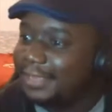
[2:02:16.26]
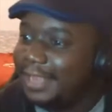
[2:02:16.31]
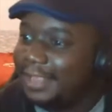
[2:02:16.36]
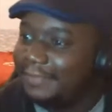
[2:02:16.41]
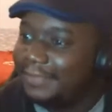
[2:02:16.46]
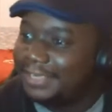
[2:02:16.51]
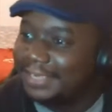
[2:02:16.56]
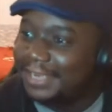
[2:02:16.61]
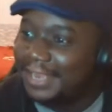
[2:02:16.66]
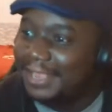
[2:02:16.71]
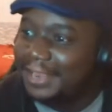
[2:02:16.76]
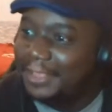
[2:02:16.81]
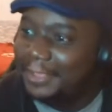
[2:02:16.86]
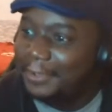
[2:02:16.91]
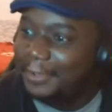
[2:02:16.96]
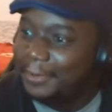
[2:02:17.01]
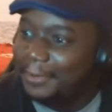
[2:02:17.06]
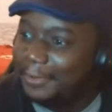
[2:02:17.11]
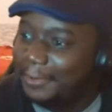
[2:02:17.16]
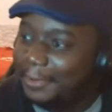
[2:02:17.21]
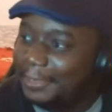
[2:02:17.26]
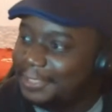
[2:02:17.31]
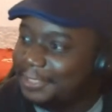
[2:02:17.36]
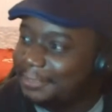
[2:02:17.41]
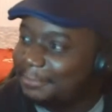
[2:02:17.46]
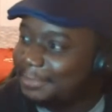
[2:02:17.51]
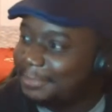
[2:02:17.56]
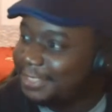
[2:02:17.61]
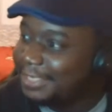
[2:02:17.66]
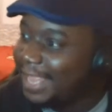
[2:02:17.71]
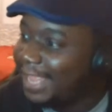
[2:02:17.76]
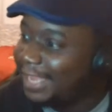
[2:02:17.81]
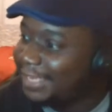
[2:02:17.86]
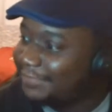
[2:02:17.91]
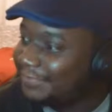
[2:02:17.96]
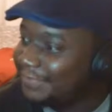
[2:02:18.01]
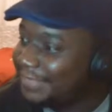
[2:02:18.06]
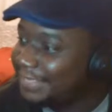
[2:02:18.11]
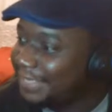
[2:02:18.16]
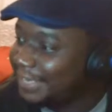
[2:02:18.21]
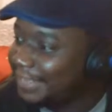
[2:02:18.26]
David's clearly gone and got some snacks for the